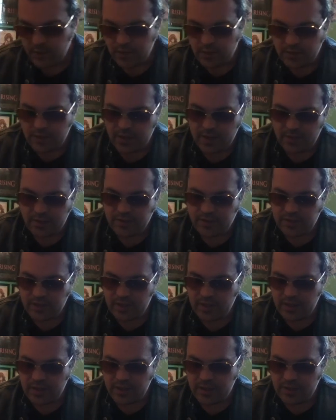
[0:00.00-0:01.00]
Next
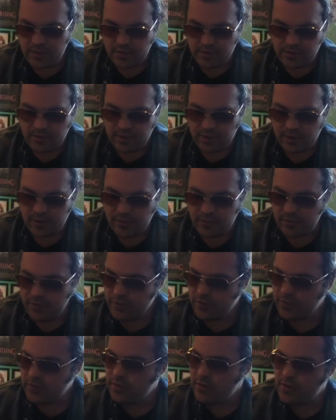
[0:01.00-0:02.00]
is
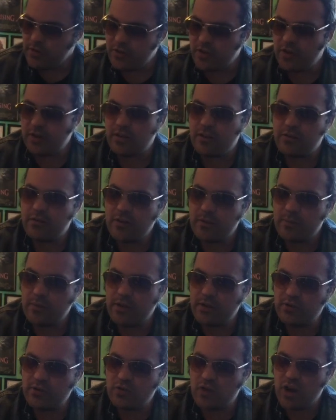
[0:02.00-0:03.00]
of another film,
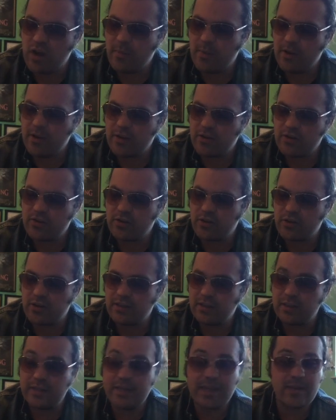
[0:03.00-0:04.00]
a drama
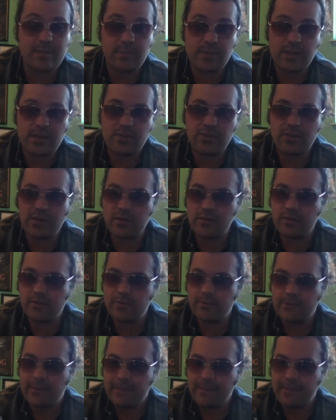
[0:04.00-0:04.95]
starring Liam Neeson.